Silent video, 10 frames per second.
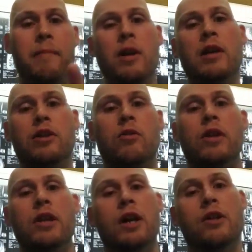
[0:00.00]
I'm going to
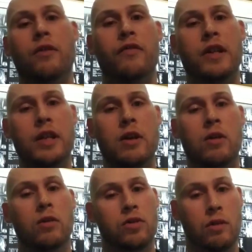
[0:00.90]
do another
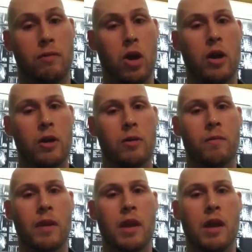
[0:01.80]
video
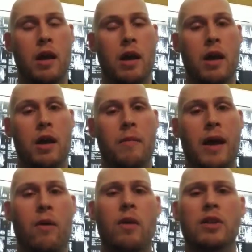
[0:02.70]
tomorrow.
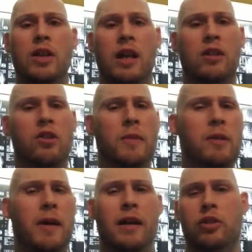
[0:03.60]
I want to talk a little
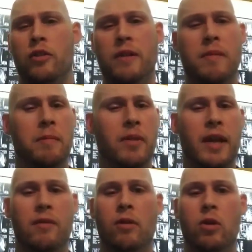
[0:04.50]
bit about a treatment
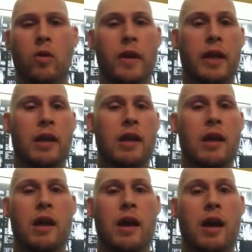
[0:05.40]
plan real quick.
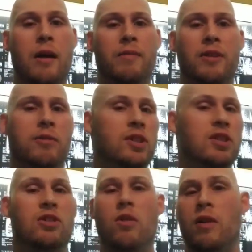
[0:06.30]
There
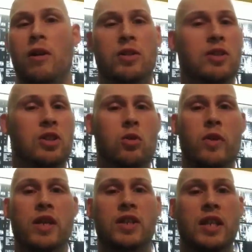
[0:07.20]
was just nowhere else to
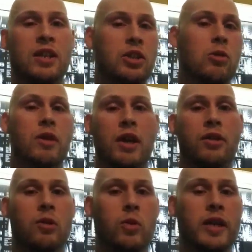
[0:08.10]
squeeze it into
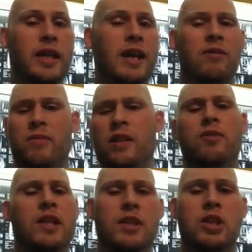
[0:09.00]
another week. We
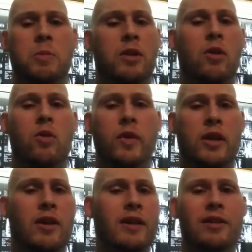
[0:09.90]
don't need to spend the whole
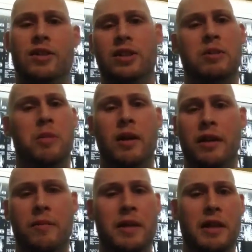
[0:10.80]
week on it. It's just
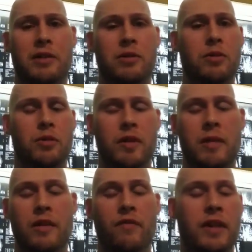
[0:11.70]
probably going to be like a
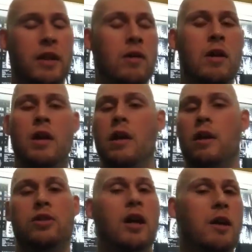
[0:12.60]
2-3 minute video.
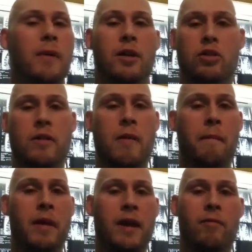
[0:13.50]
I'll talk about
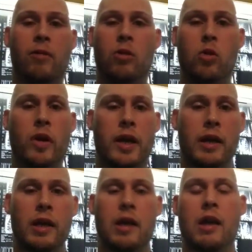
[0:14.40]
treatment plan real
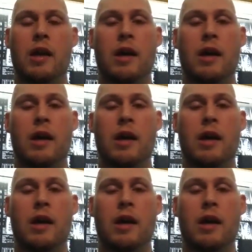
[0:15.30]
quick.